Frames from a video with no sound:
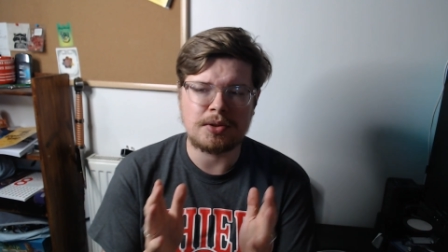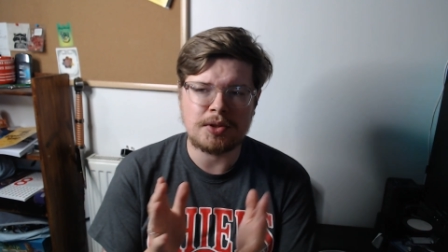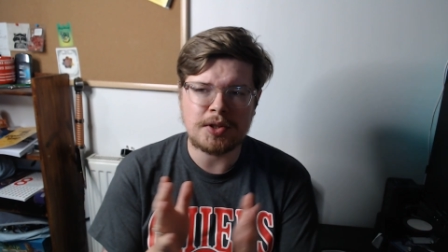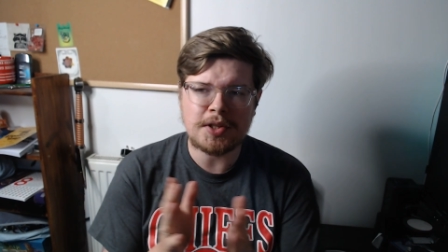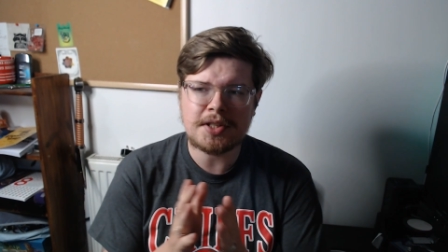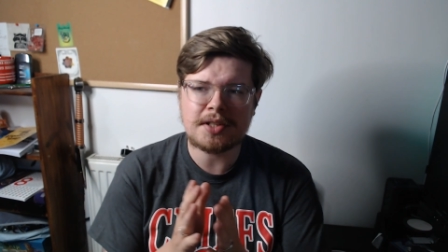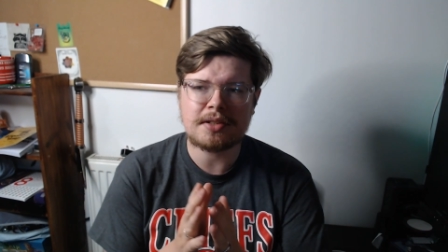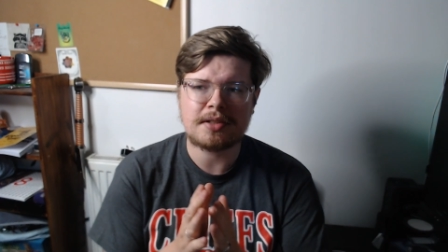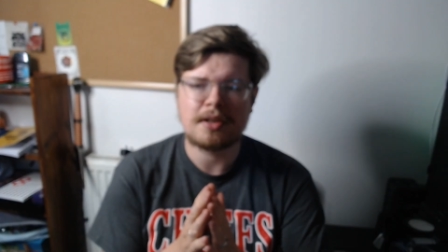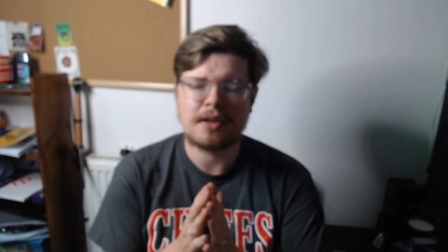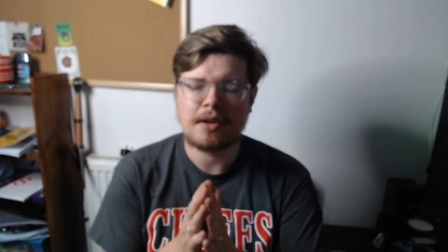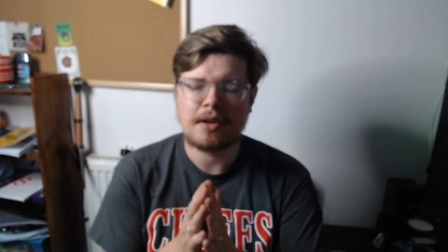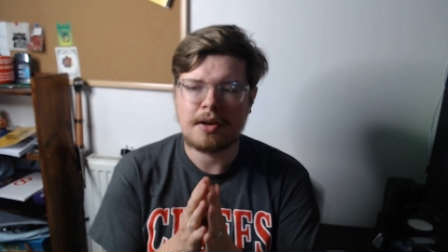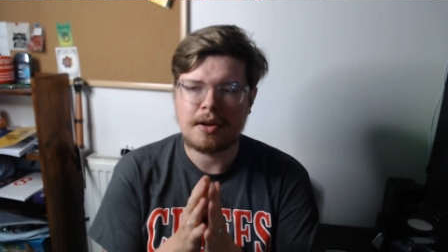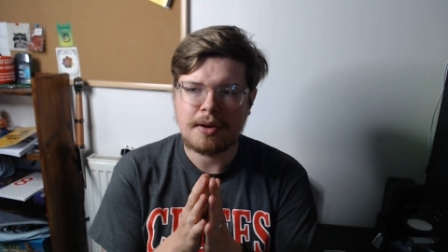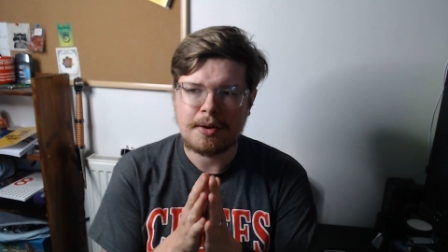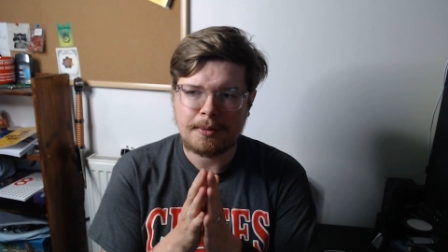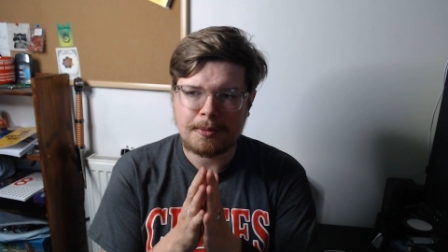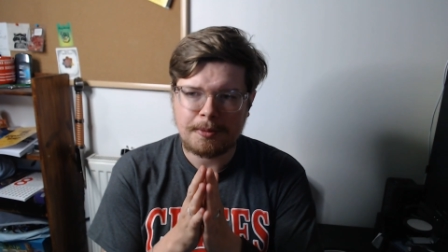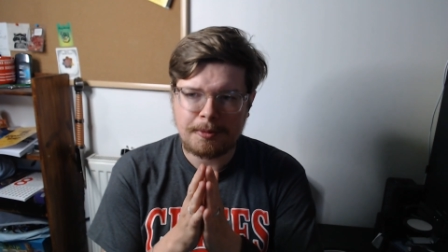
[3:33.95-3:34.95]
Just
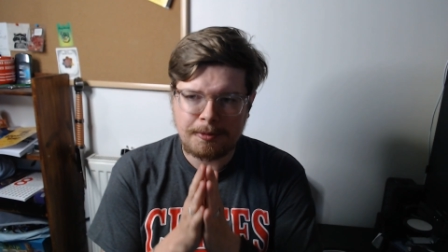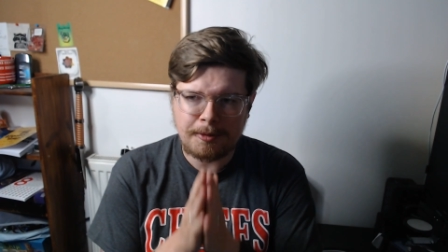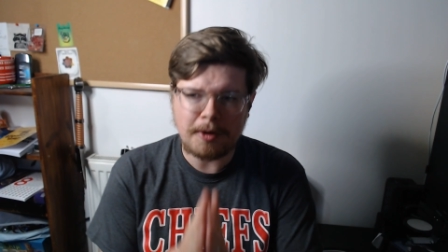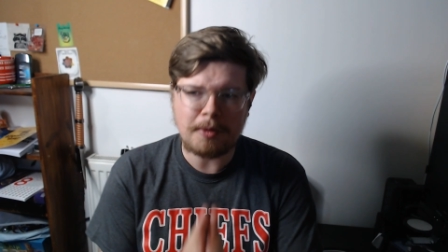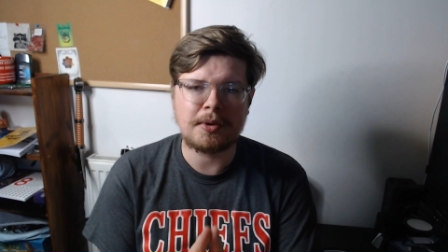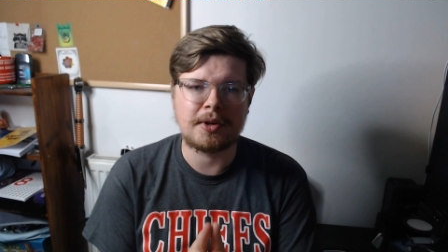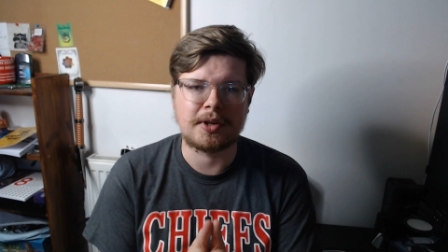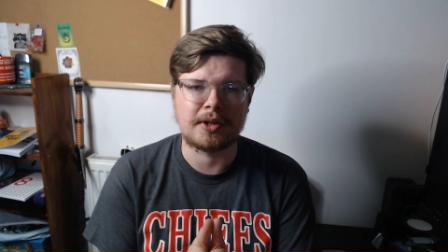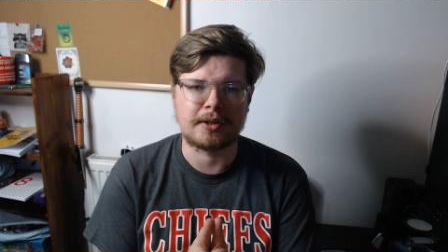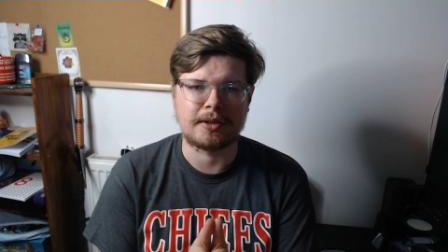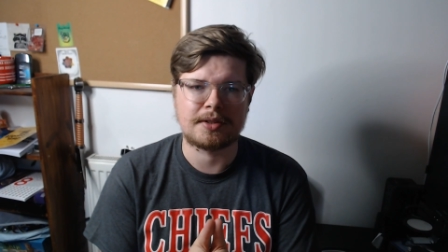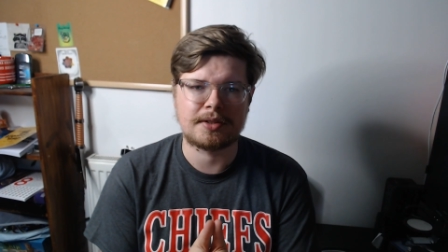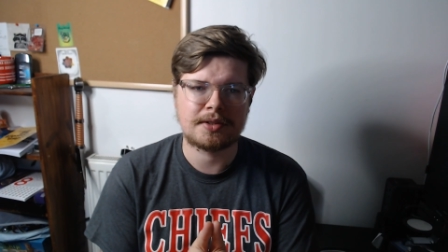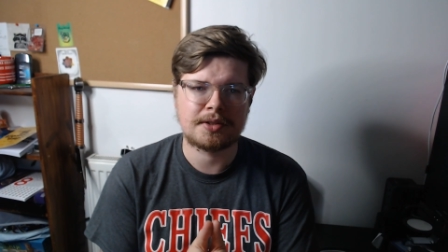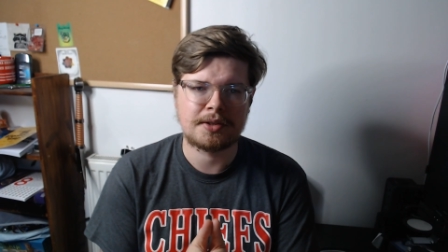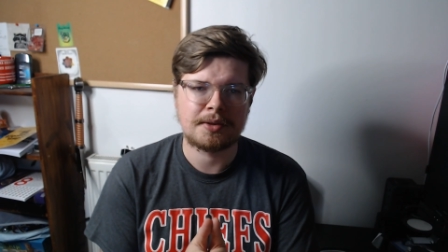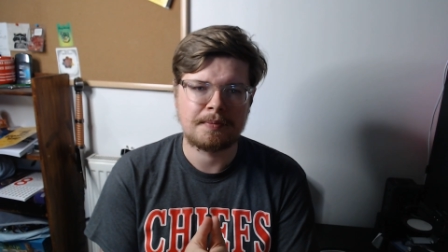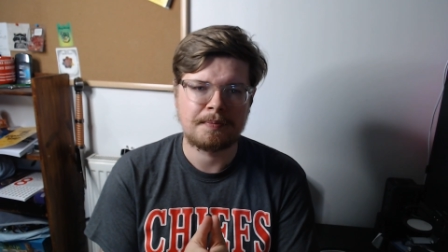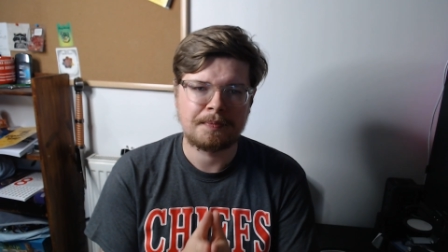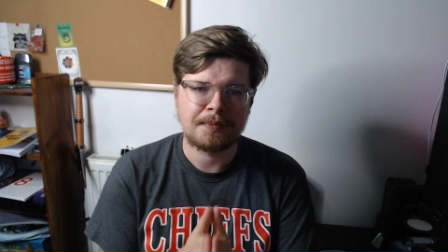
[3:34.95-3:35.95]

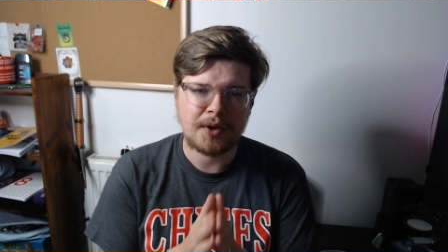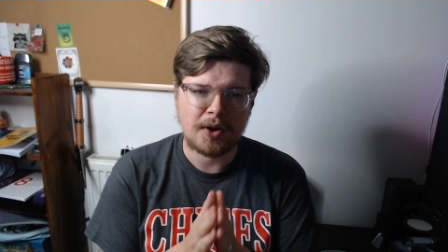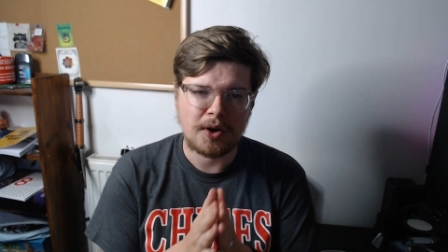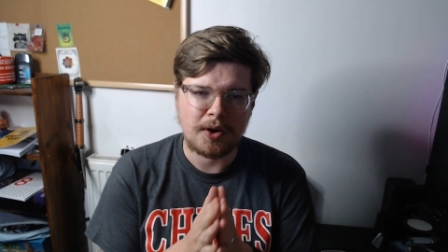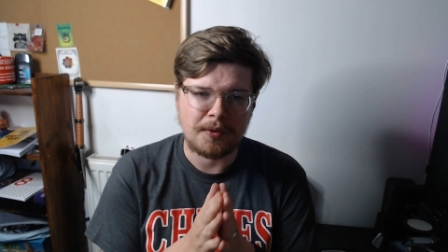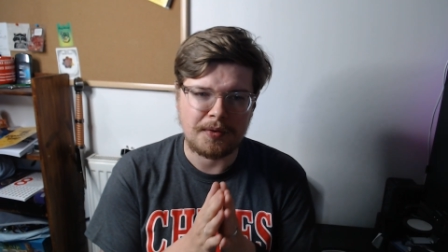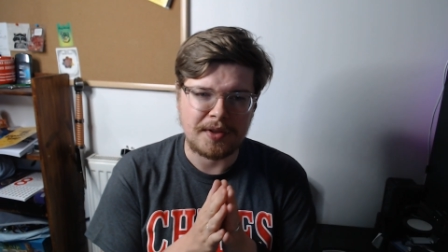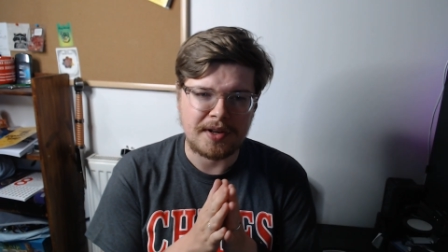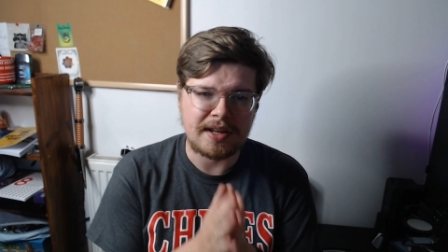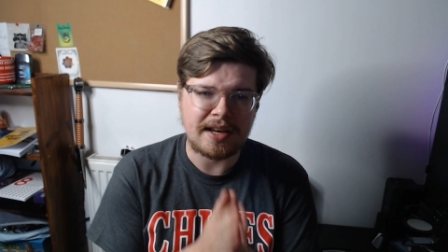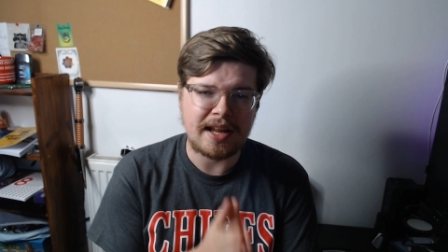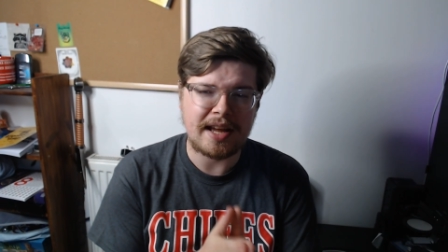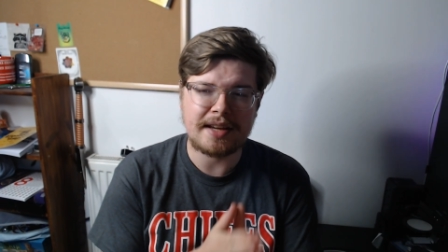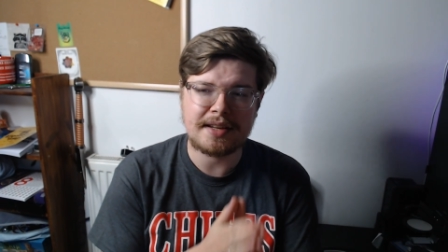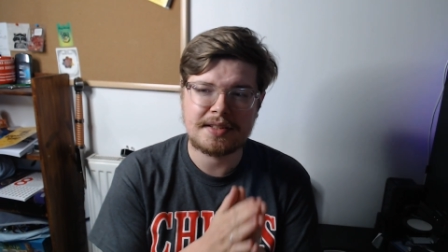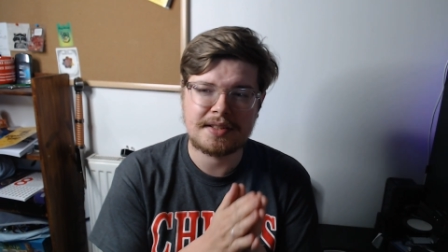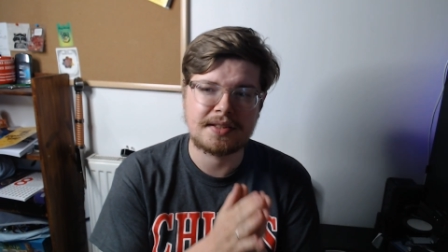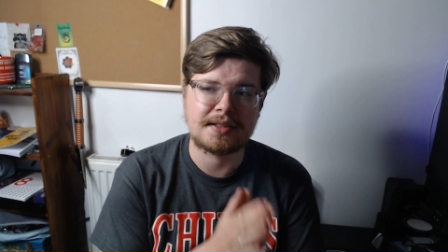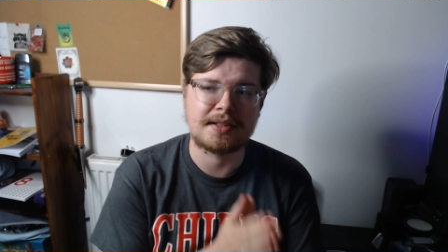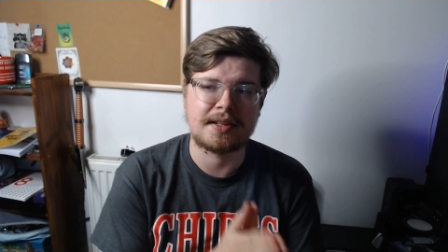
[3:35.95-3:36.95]
focus on the
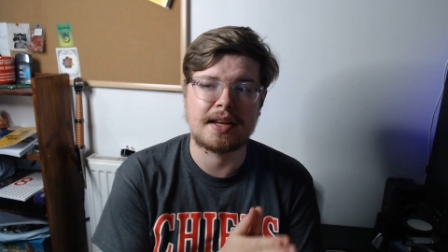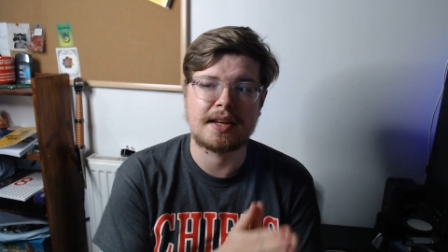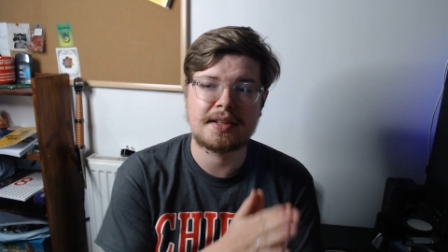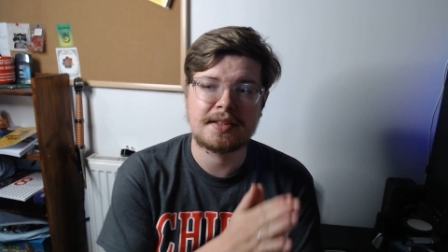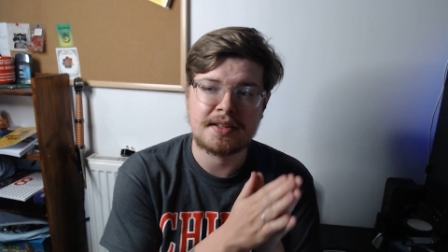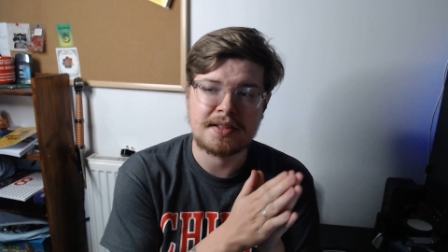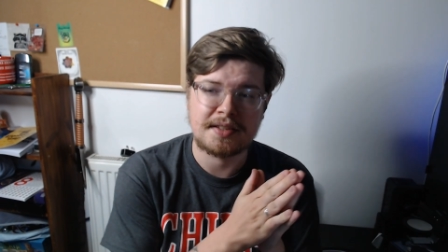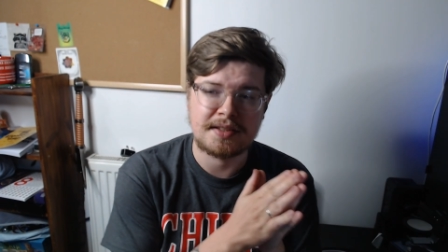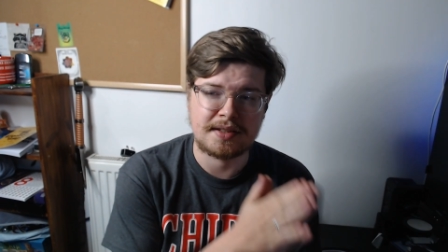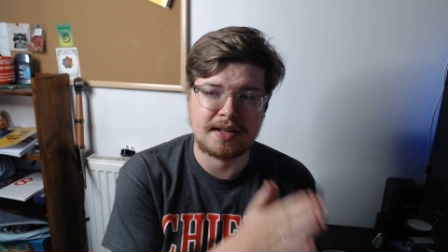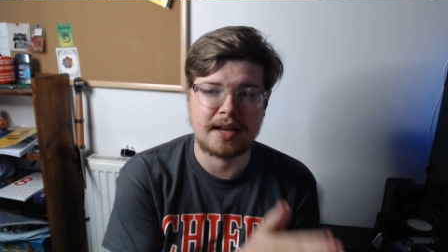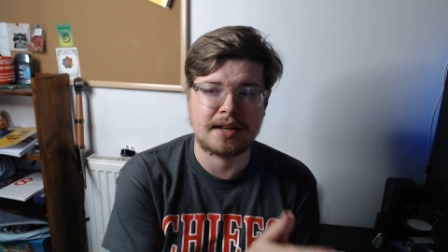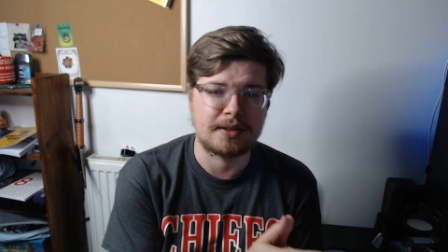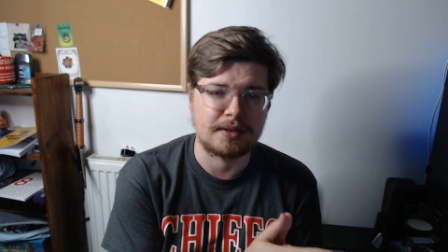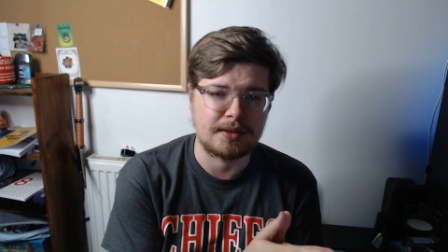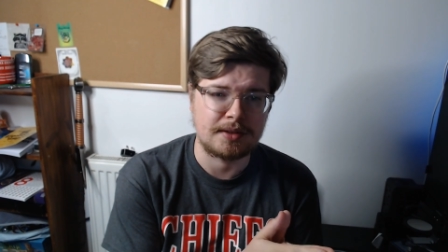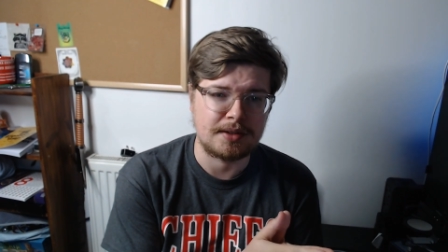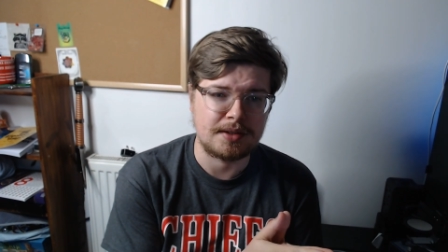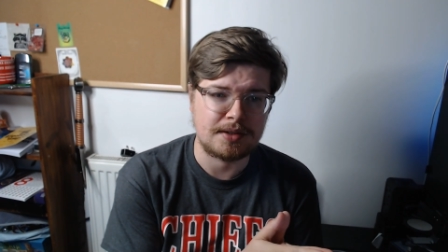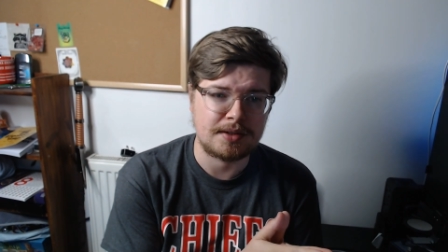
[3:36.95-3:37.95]
next six
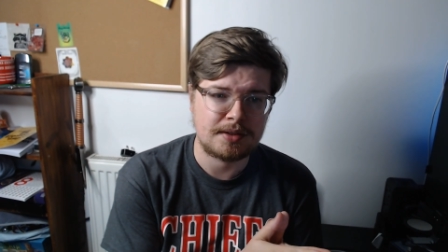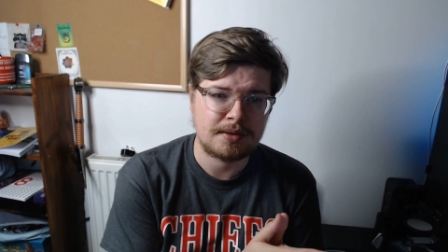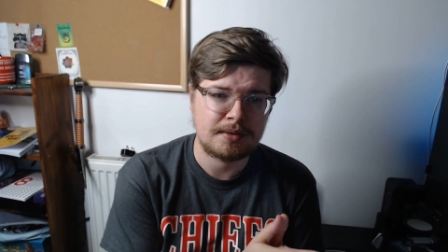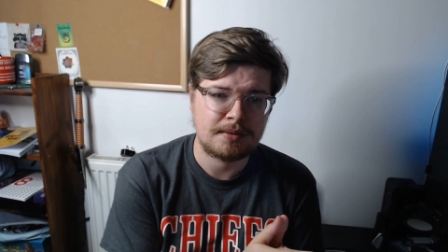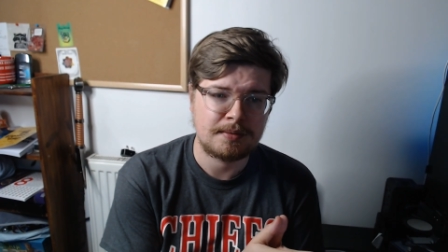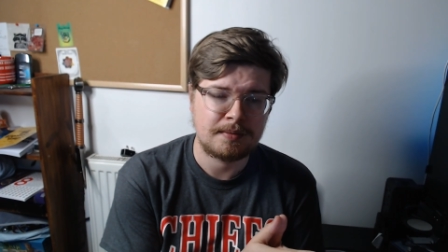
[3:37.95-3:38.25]
seconds.